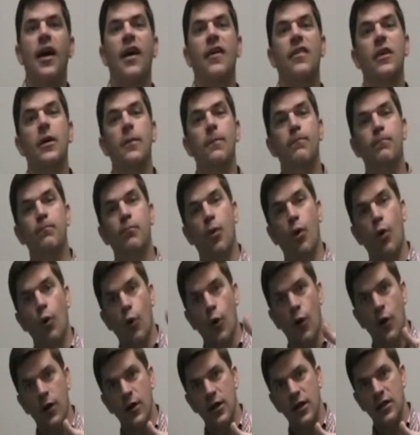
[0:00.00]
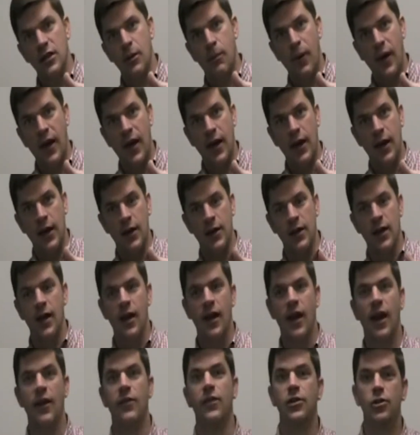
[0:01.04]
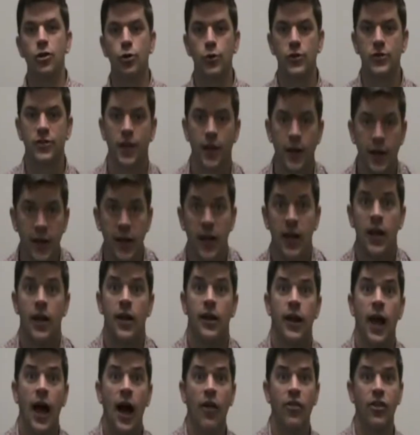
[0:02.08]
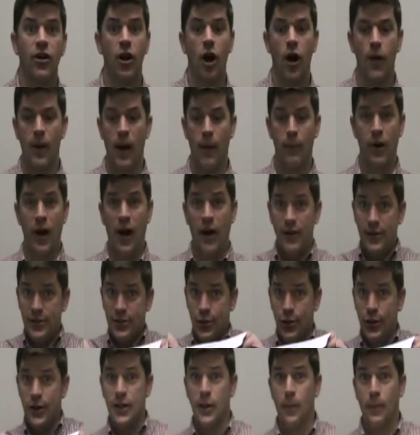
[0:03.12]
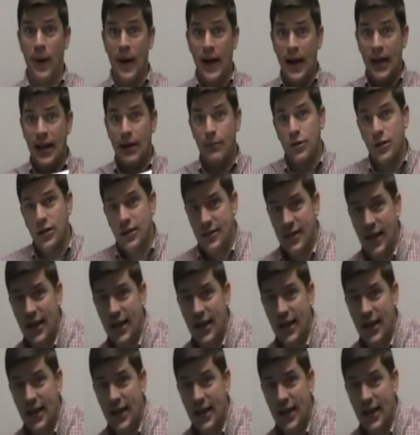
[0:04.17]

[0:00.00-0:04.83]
and then pour it in the pan. And then you would say, now that all my brownies are in the pan, I'm going to